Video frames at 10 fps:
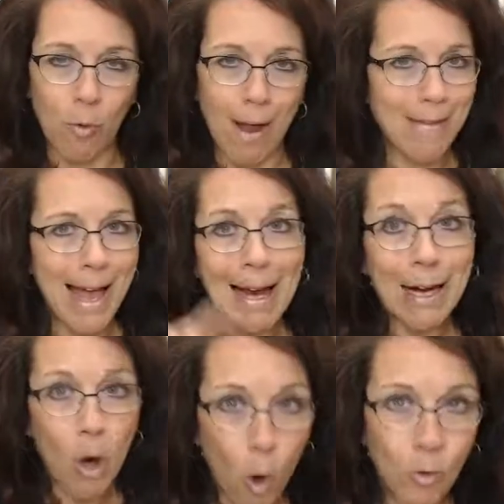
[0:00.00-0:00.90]
And
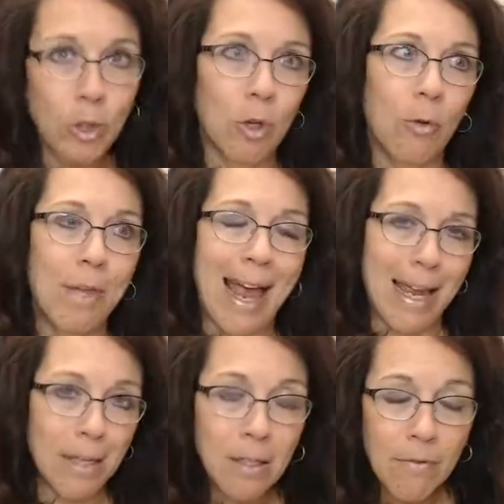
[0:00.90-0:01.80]
that the
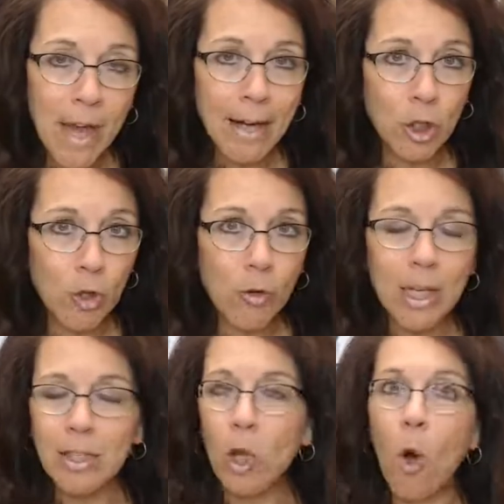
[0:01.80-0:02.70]
end of that
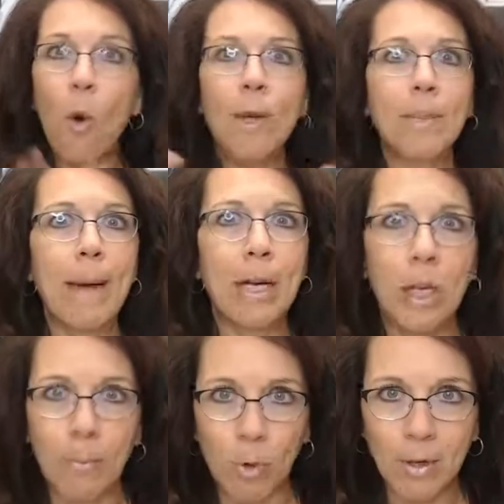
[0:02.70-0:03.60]
journey, is always about a
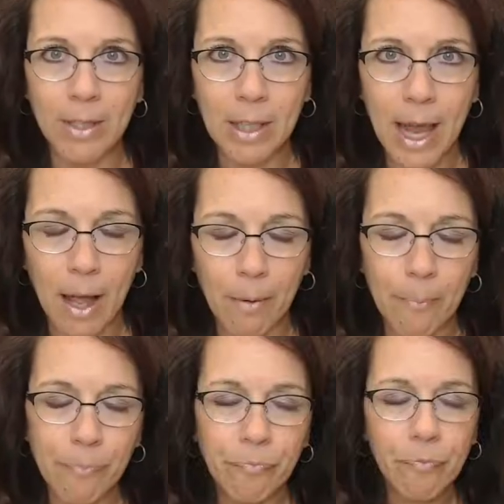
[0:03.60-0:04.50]
number on a scale.
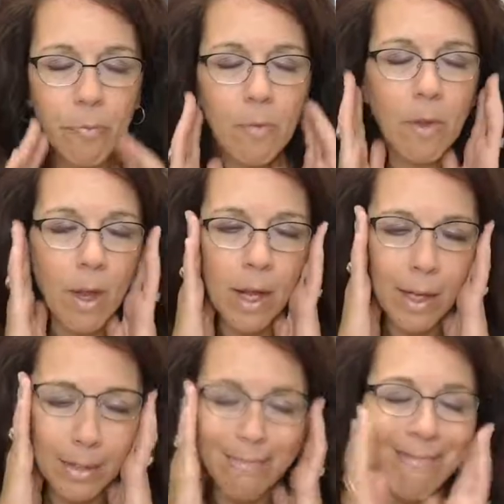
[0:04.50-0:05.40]

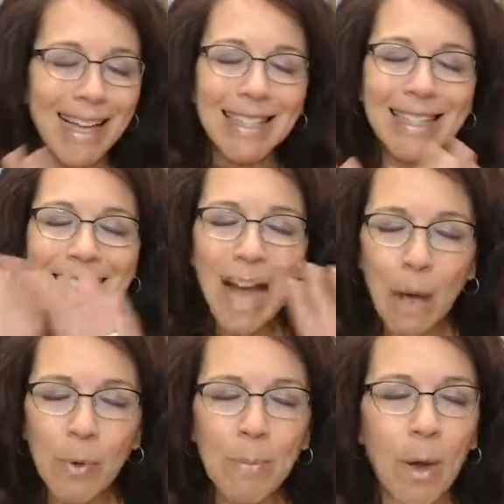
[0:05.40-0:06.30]
That's
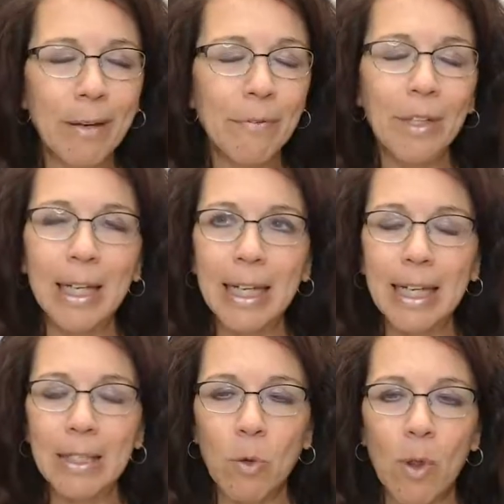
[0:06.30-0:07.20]
not what mindful
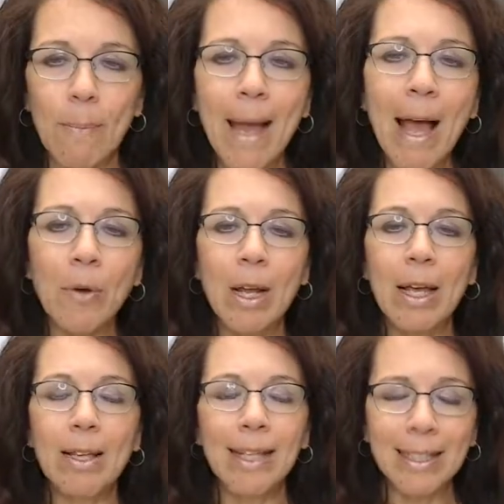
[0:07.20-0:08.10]
eating is all about.
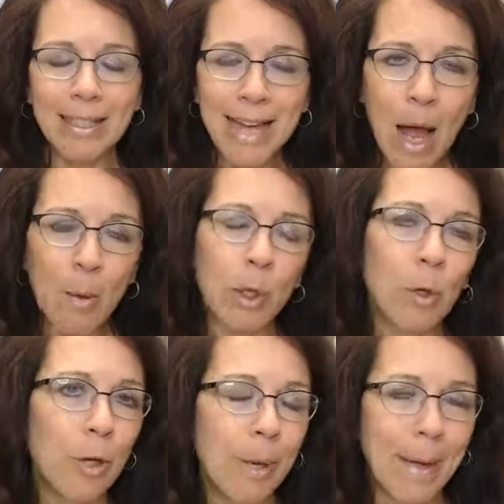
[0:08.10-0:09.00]
That's not what
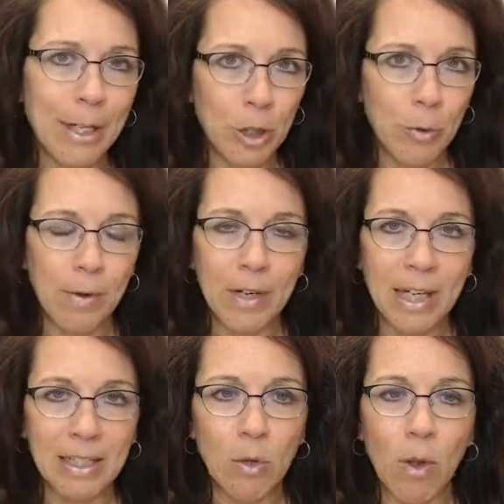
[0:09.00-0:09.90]
learning about intuitive
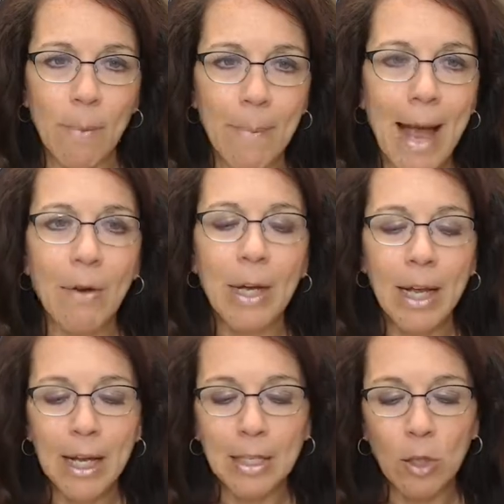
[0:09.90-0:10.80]
eating is all about.
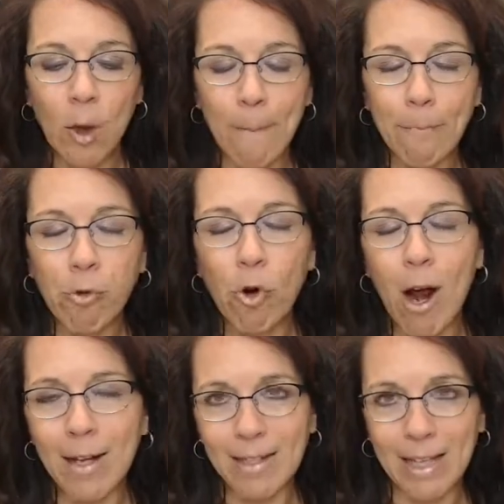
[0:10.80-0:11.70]
It's a
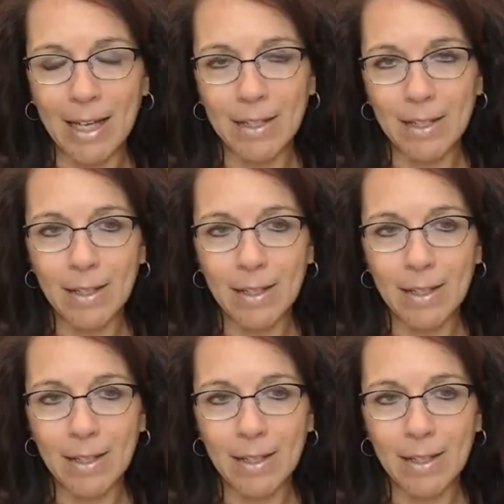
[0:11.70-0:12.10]
process.